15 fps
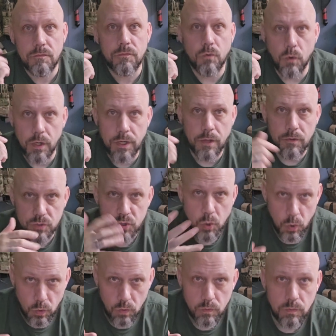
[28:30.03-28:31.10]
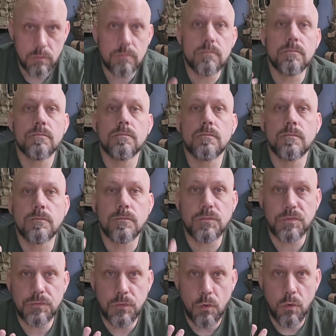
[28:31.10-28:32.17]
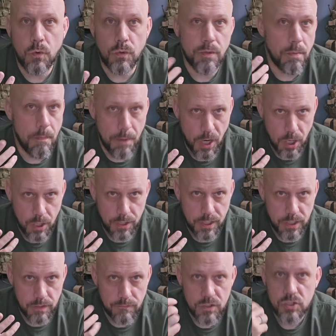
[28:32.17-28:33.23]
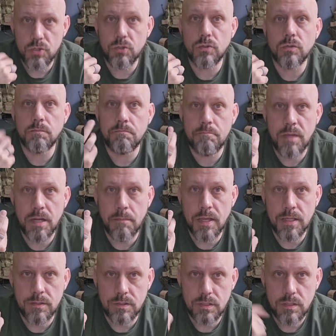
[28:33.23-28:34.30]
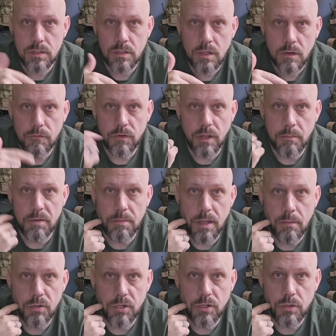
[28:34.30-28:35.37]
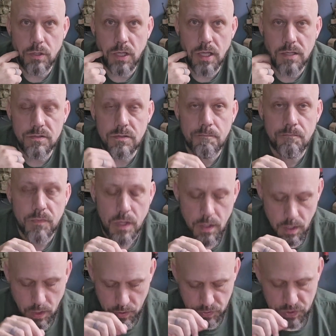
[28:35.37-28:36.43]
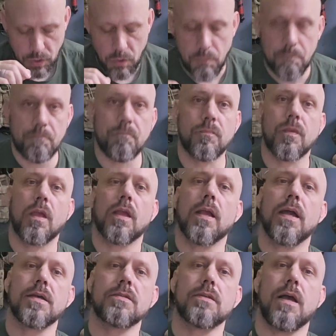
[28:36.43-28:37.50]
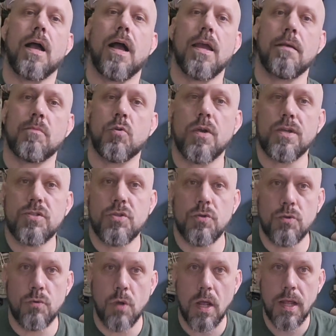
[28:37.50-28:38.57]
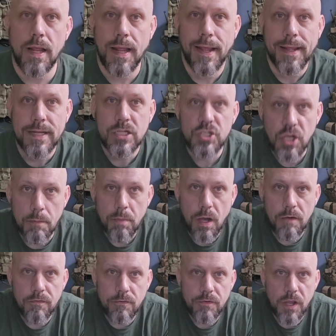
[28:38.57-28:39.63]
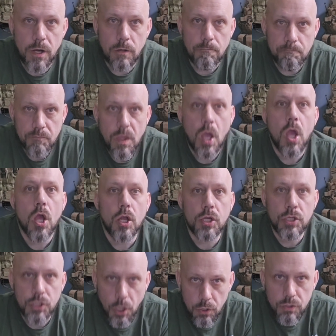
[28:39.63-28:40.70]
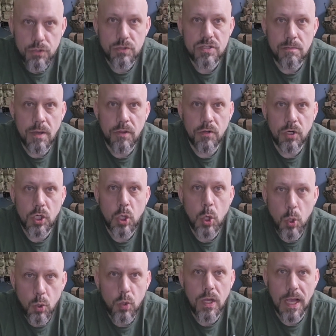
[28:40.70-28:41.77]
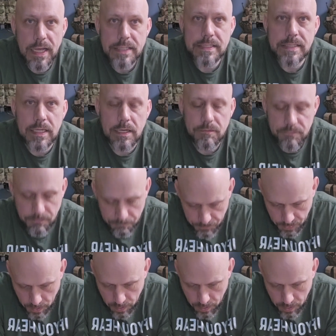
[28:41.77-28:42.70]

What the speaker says: for another tool for the prepared individual Minutemens for them to be able to utilize. So, guys, I am going to jump off of here, go do some other cool guy stuff.